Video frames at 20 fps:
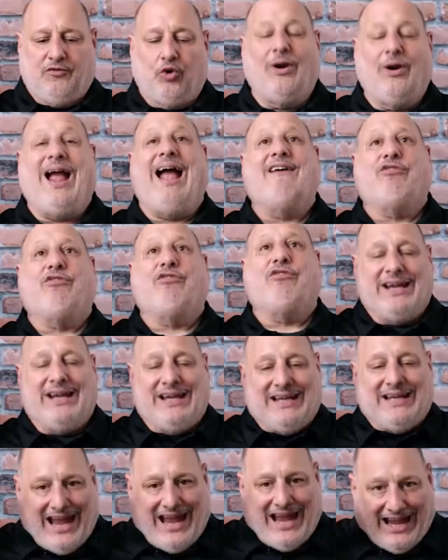forever
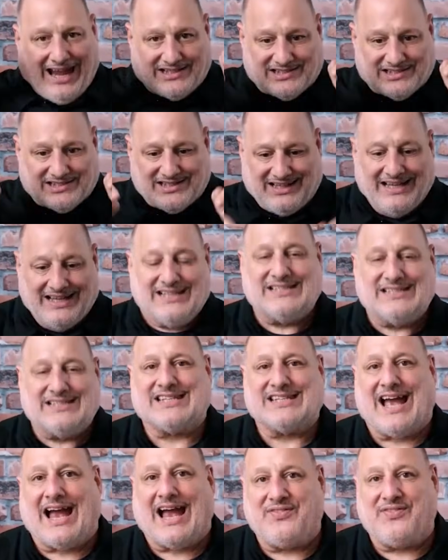encased
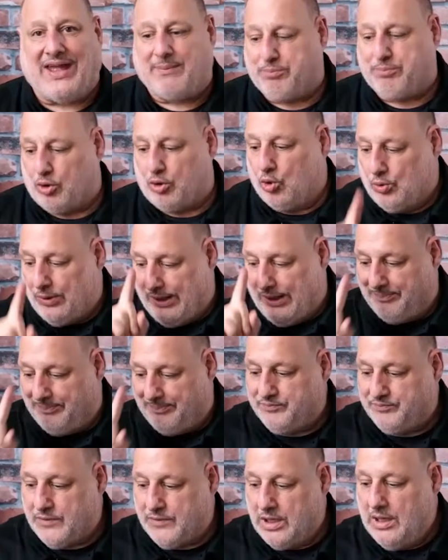inside that program.
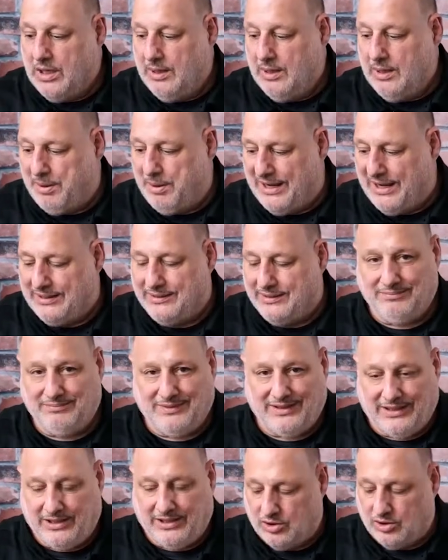But
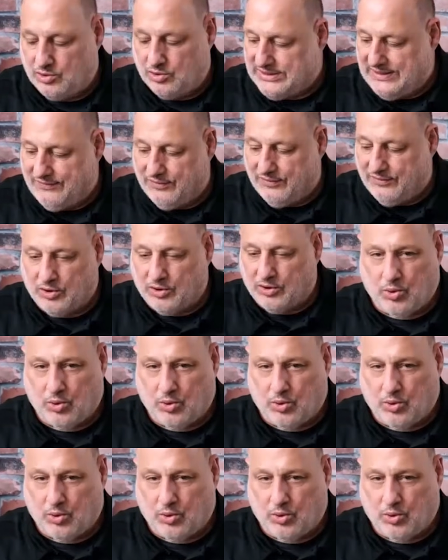here's what's even